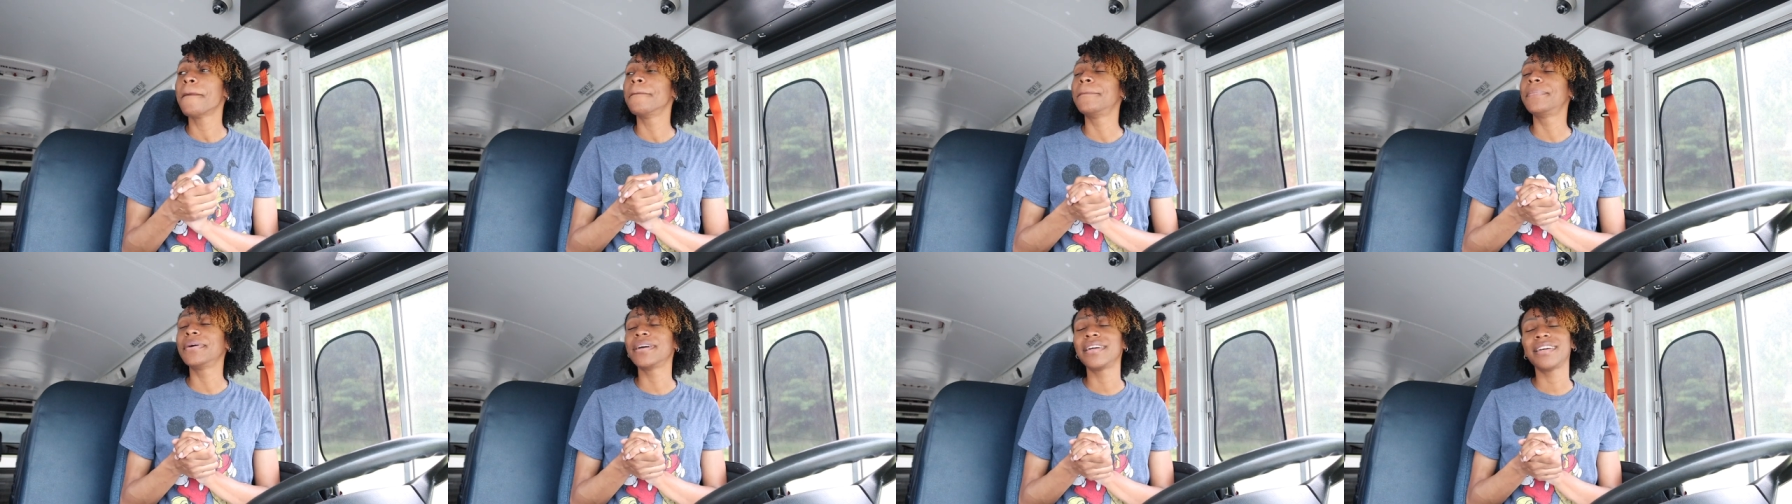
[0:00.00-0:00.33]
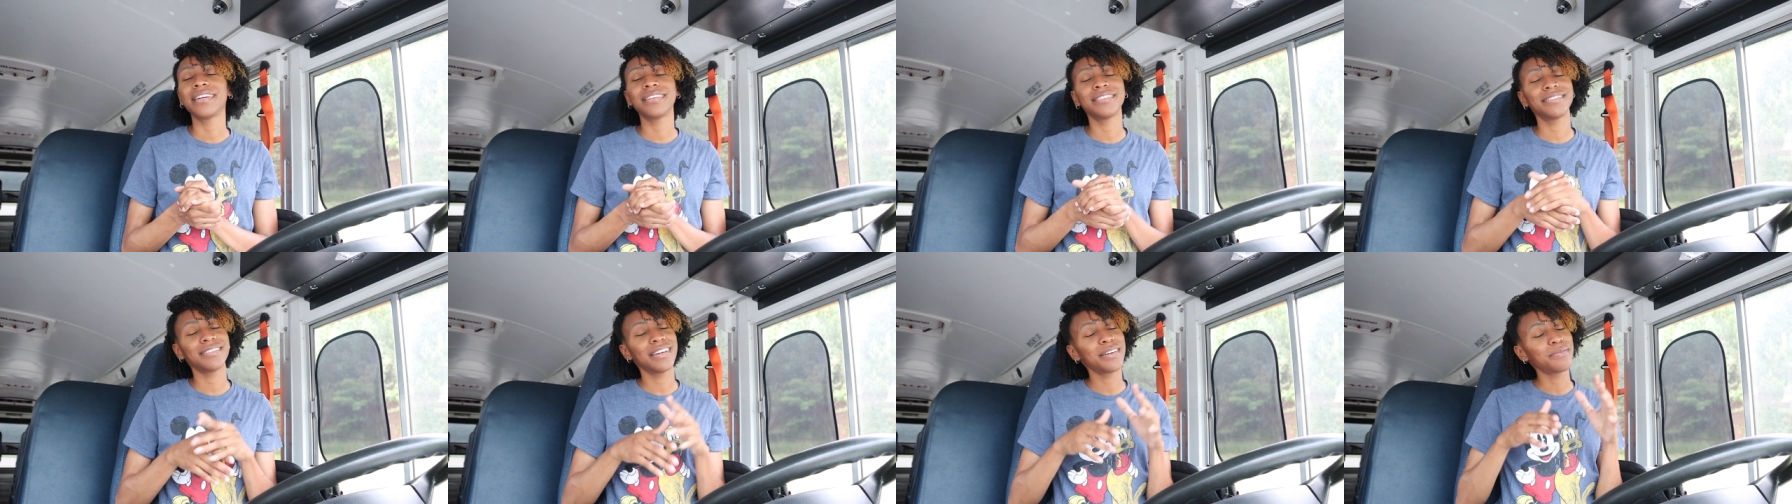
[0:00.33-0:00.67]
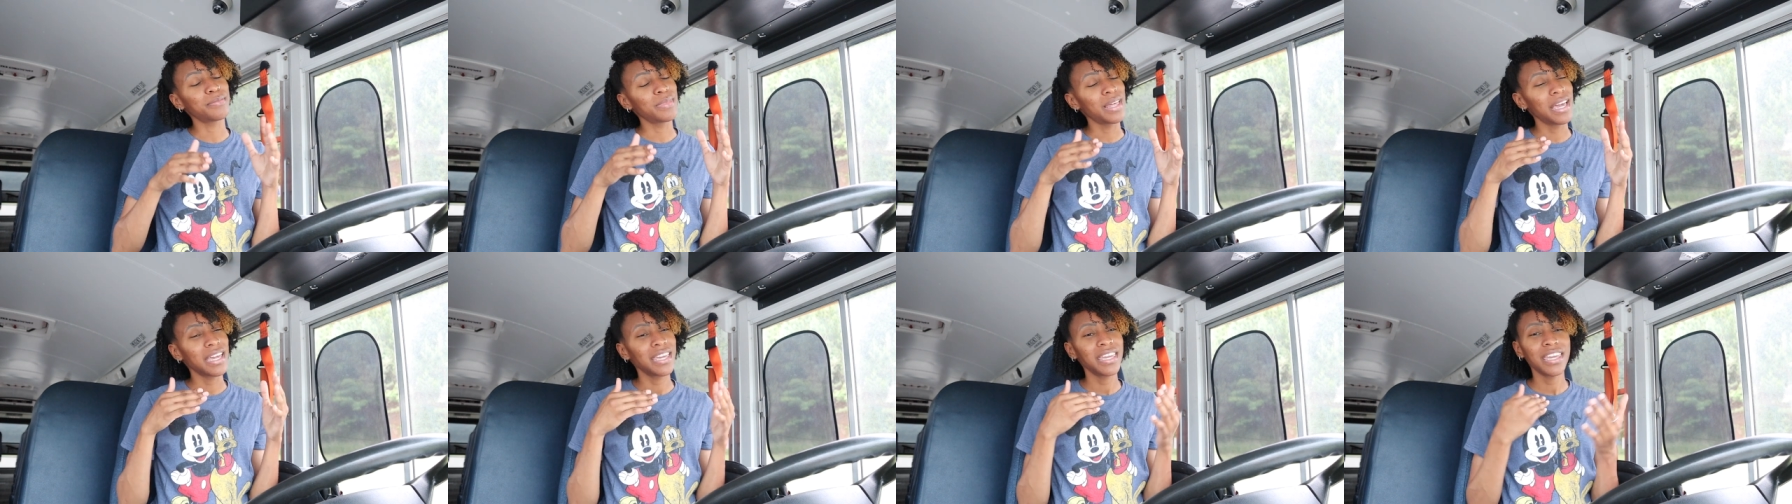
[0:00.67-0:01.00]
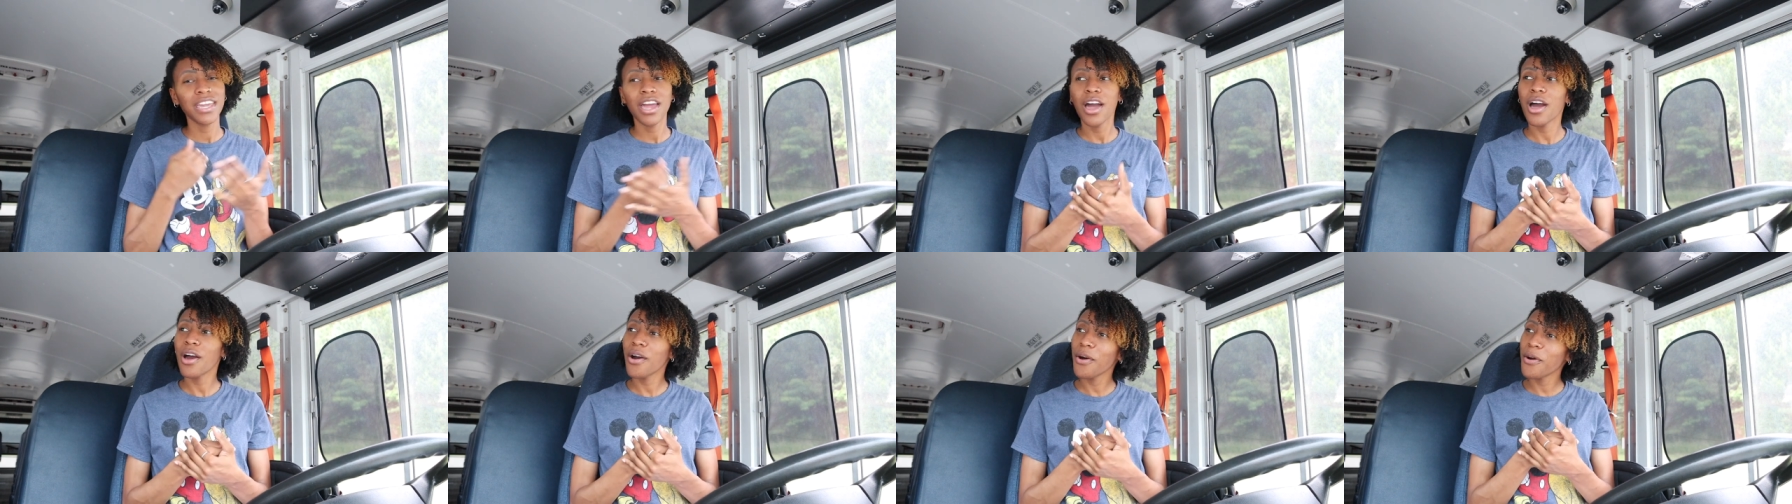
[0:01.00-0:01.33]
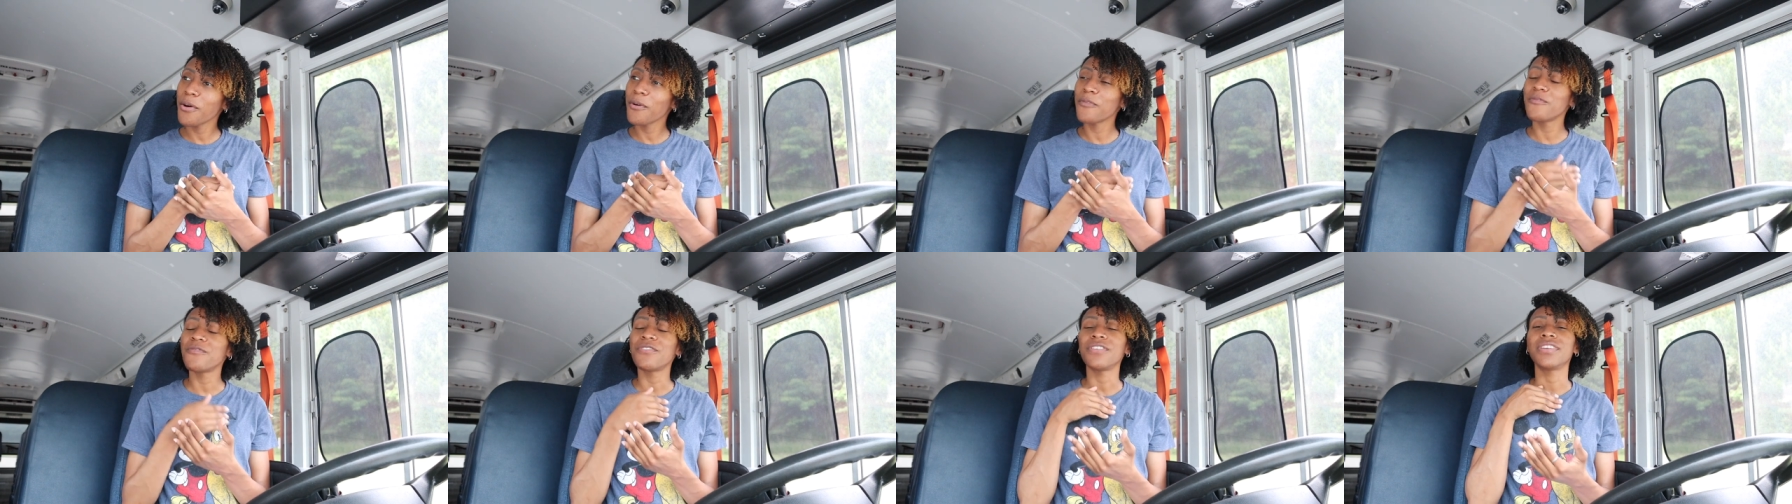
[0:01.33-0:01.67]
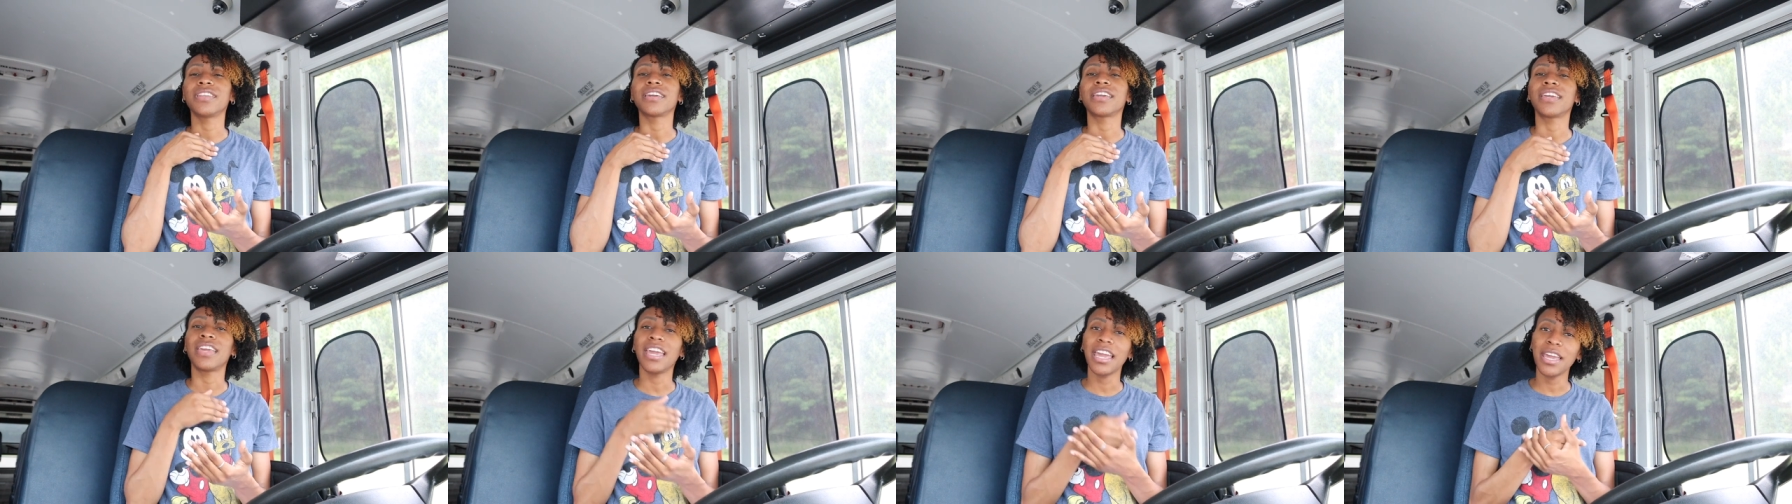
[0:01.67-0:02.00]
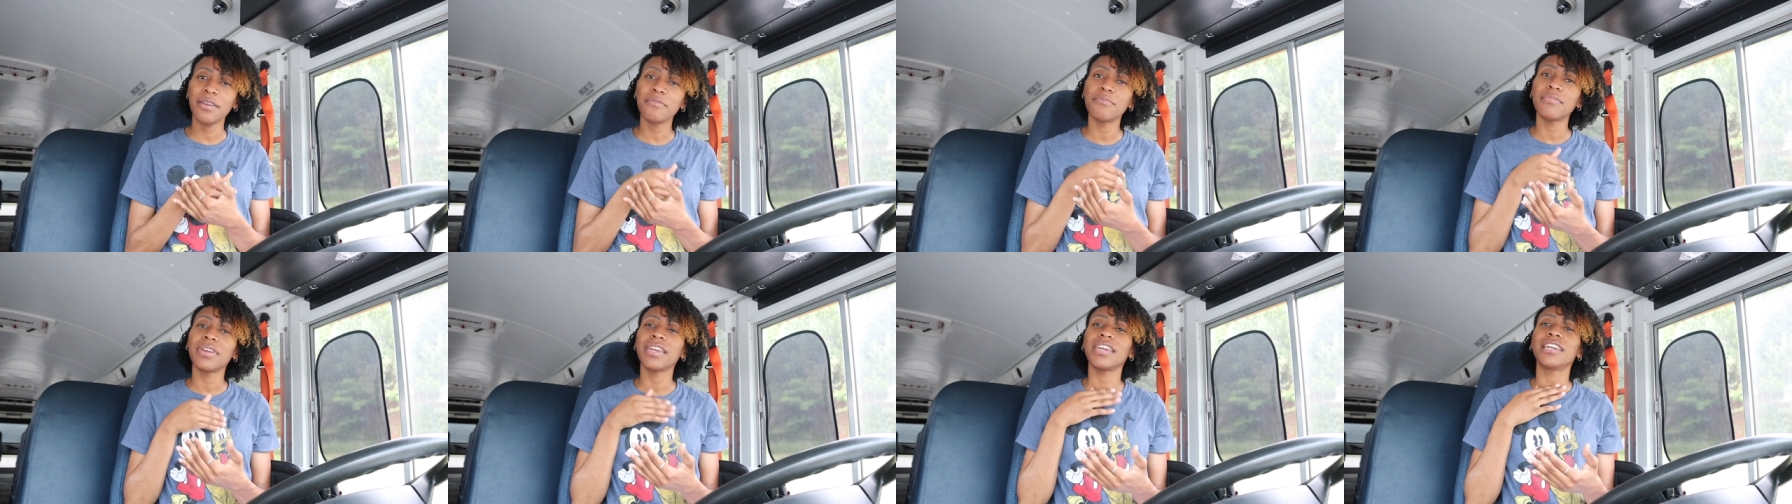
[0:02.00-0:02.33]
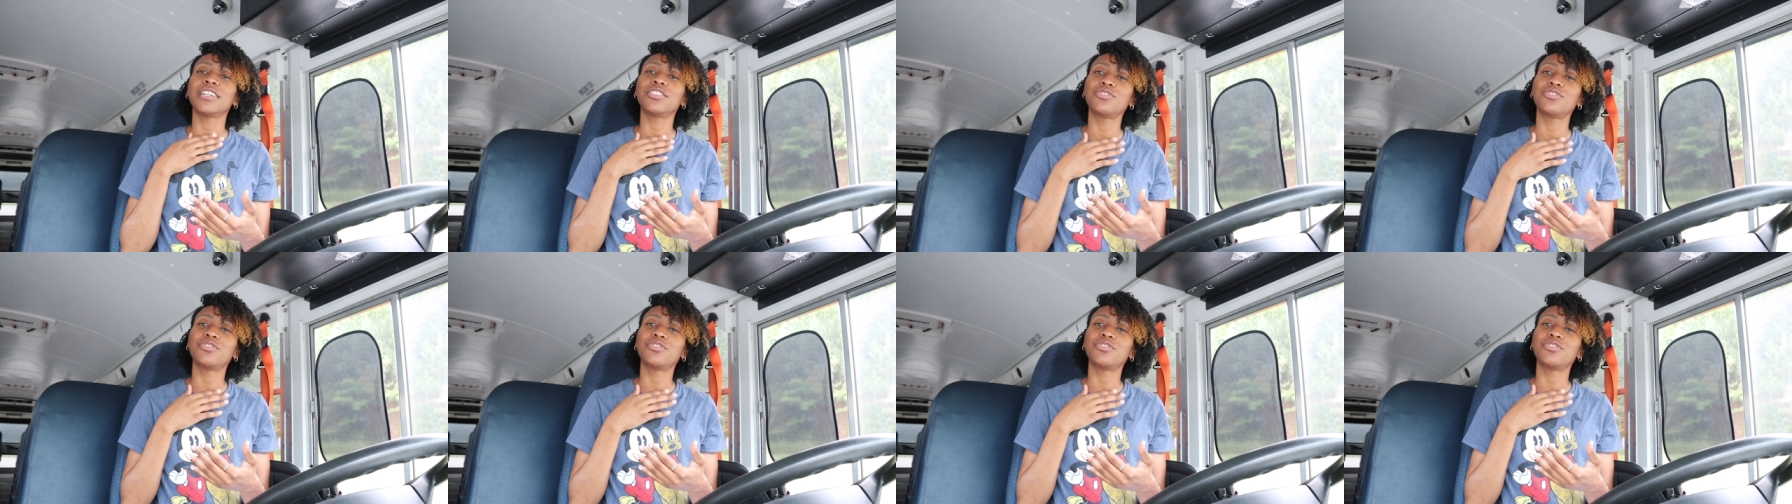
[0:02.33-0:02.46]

but I'm like, y'all gonna get me